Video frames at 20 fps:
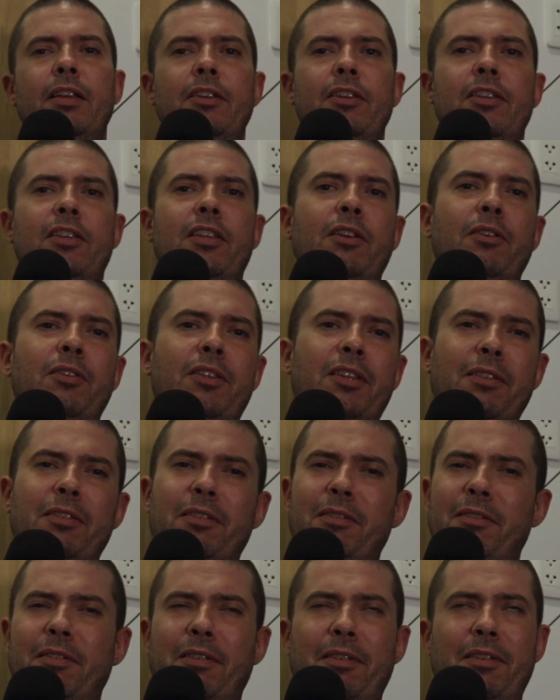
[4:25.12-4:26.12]
So
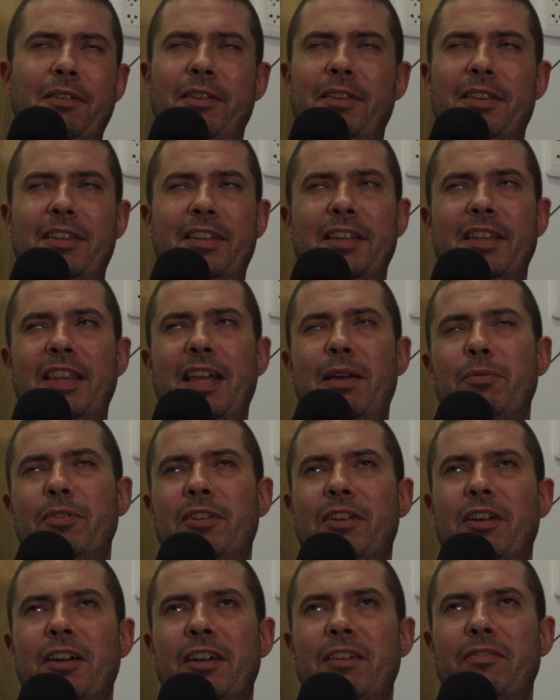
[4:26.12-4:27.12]
that was
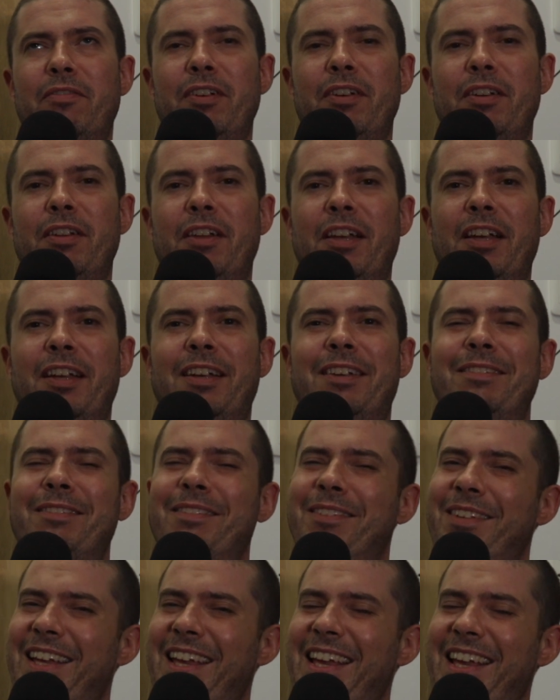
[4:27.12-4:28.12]
kind of a like,
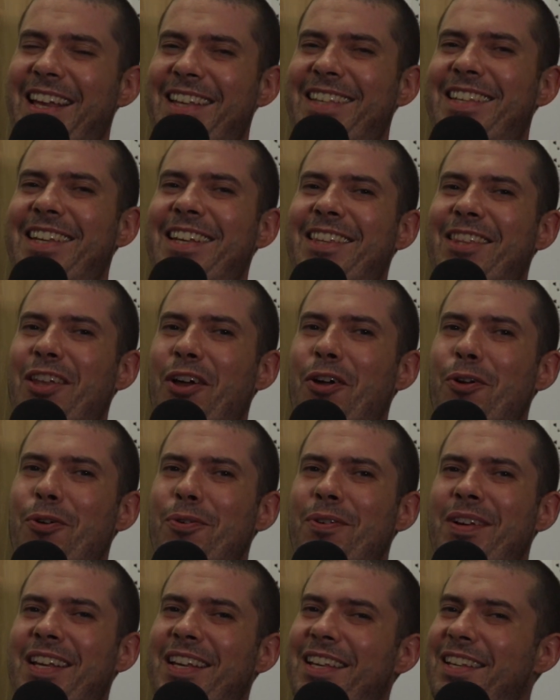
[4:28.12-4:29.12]
is it
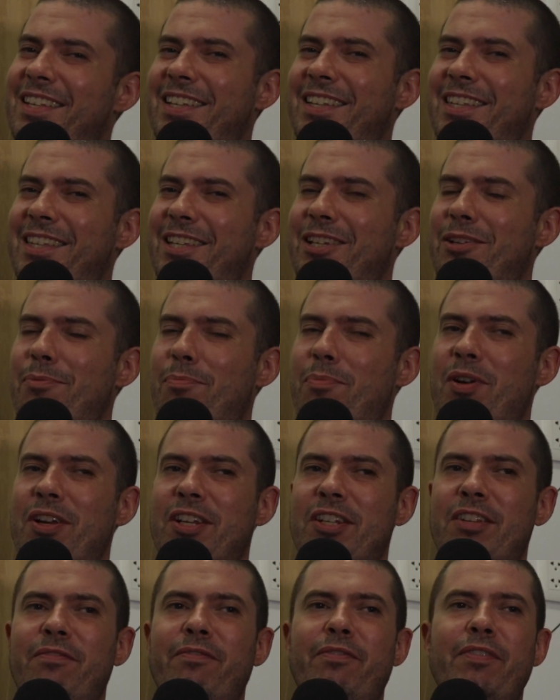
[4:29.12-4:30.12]
though? Is it the
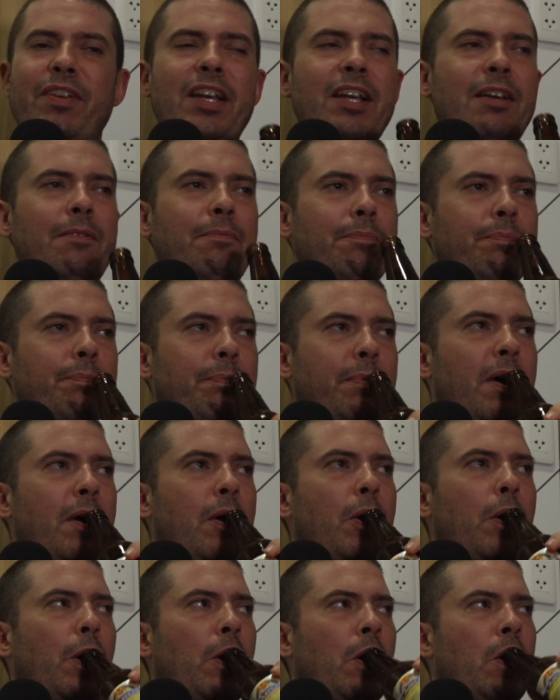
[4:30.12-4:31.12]
depression thing?
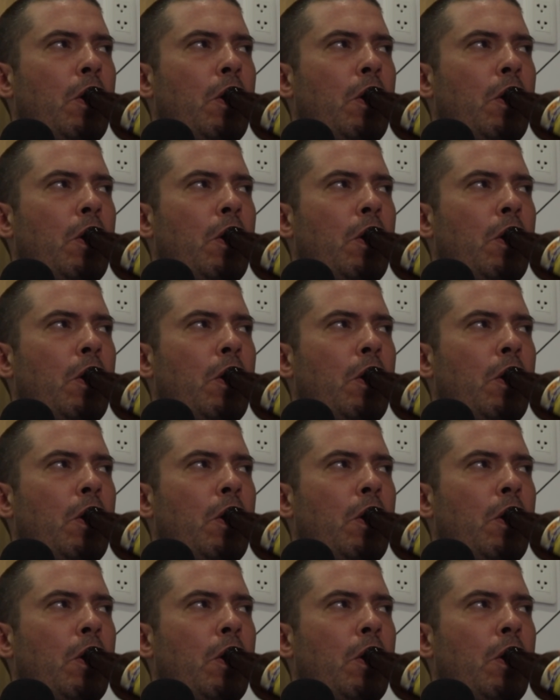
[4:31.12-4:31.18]
But